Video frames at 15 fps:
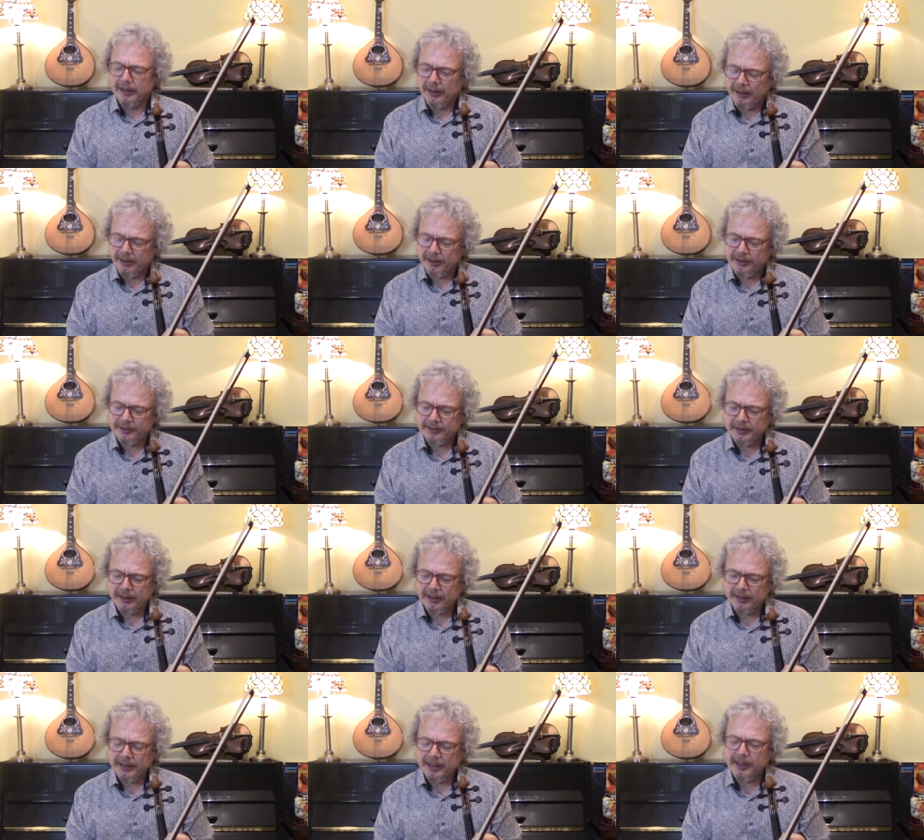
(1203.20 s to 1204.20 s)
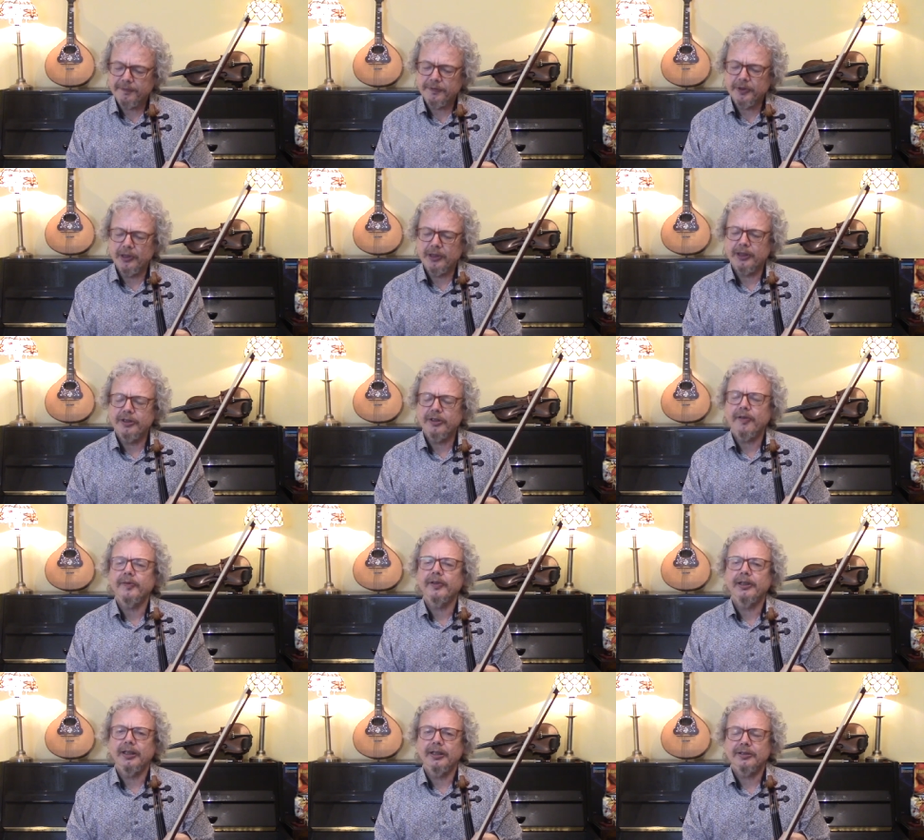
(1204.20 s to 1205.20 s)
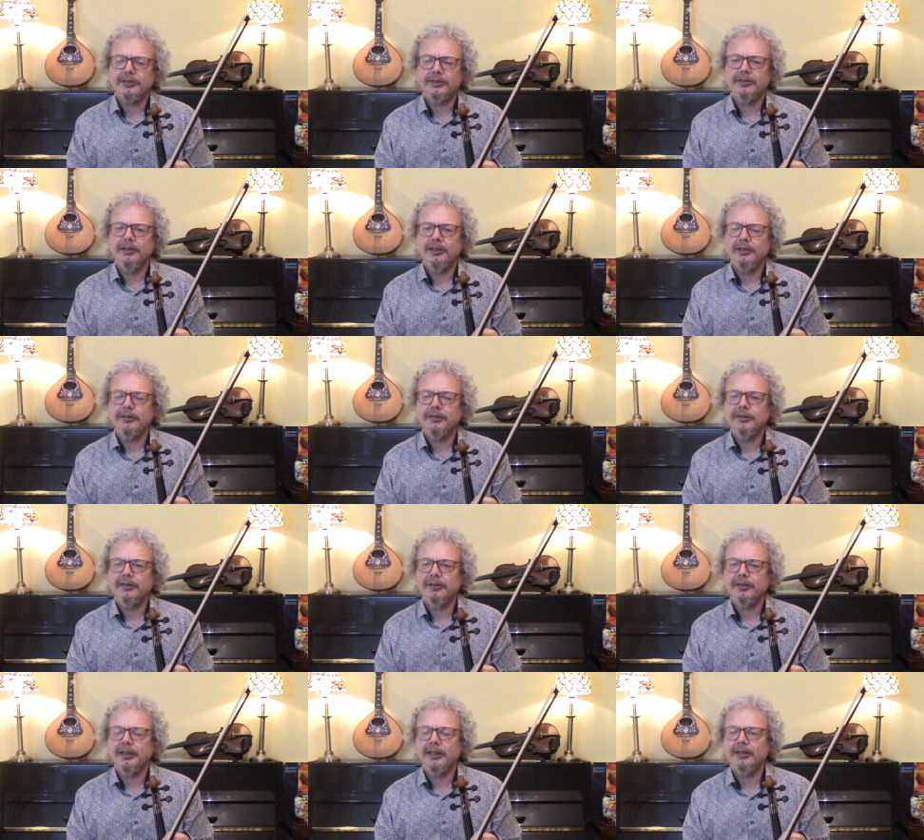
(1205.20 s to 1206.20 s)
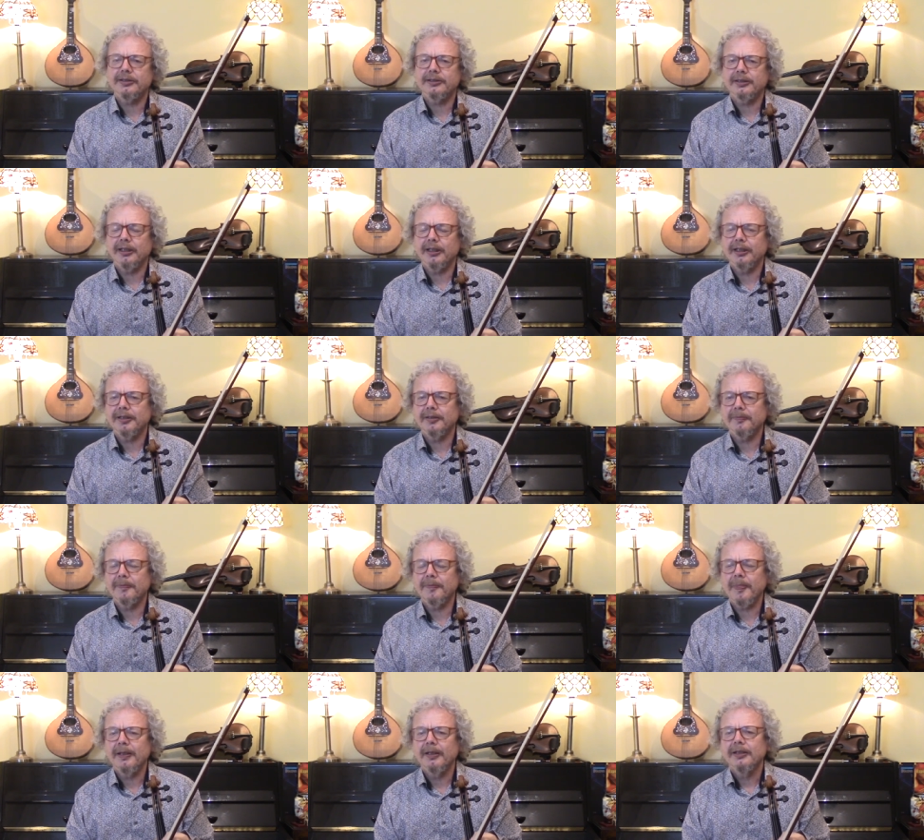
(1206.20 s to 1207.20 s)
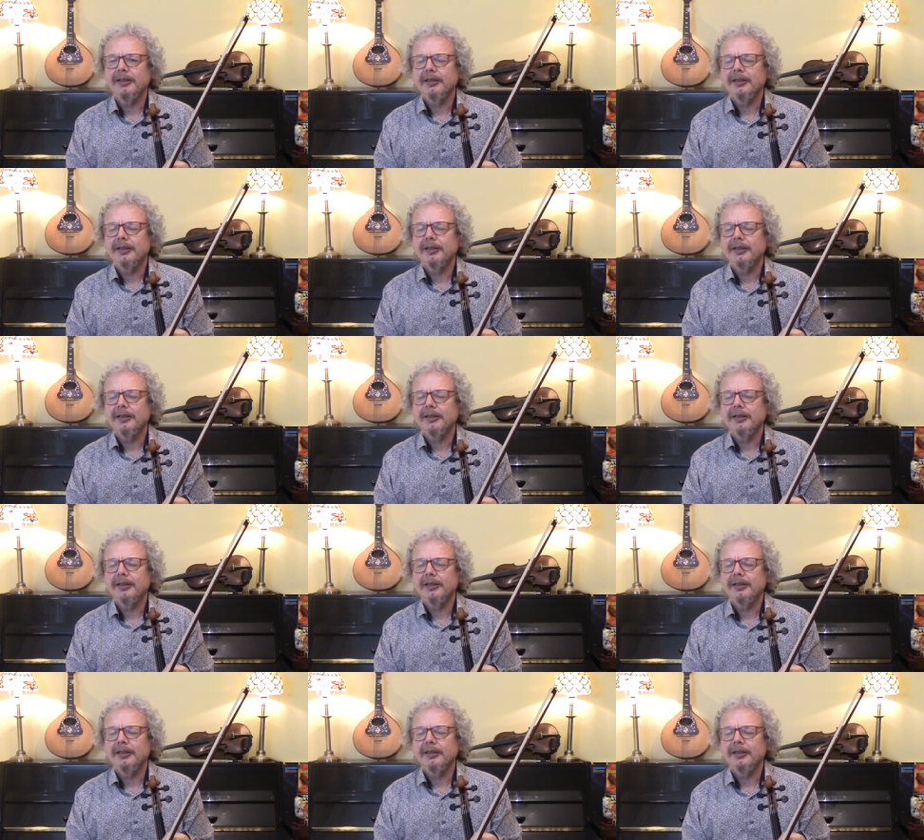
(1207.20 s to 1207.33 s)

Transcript: And uh, if you learn nothing else, learn that um,